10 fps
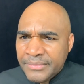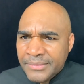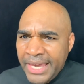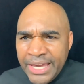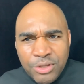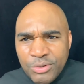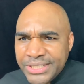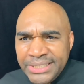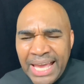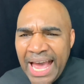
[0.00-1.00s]
Hey, glory
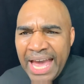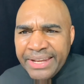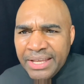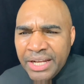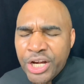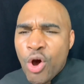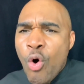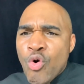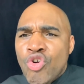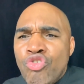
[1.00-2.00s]
to God. They
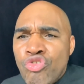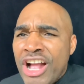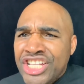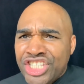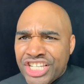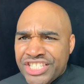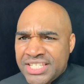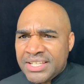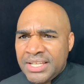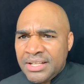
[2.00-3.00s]
hold grudges.